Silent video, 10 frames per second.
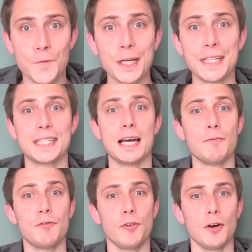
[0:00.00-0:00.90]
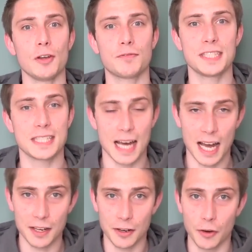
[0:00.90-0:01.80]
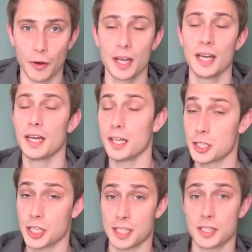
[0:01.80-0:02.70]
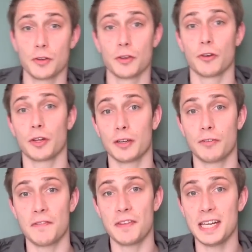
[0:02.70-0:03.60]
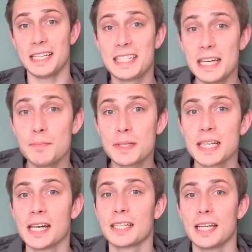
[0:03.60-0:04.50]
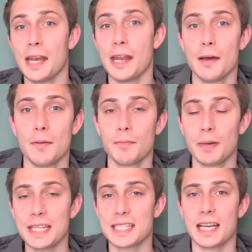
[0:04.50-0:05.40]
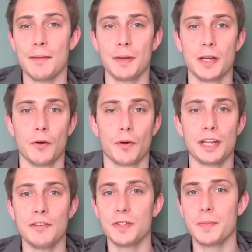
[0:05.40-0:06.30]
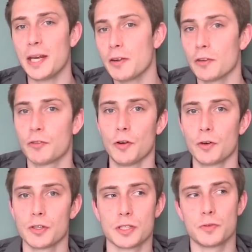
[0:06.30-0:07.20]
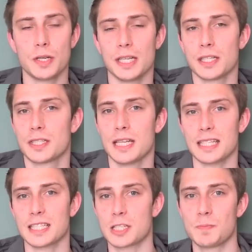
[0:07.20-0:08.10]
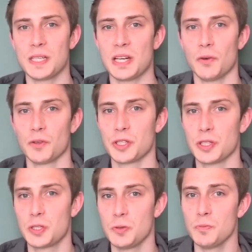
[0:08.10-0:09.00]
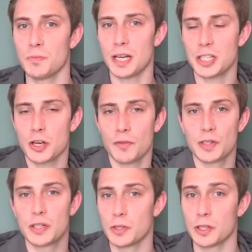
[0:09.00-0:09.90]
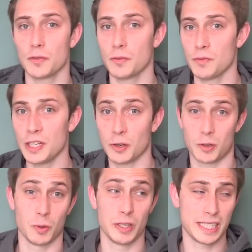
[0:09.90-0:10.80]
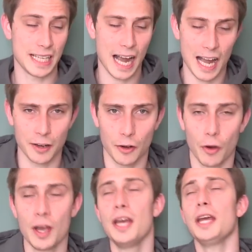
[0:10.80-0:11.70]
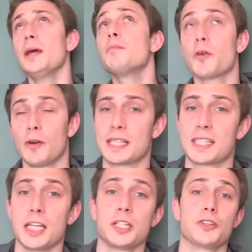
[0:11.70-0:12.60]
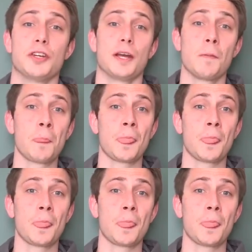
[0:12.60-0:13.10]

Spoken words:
freaking dumb for all of this. I don't know. It's just so annoying. If you have any tips, then please let me know. Even the manual focus really doesn't spit out too much of a good video quality. I don't know. Improvised session today.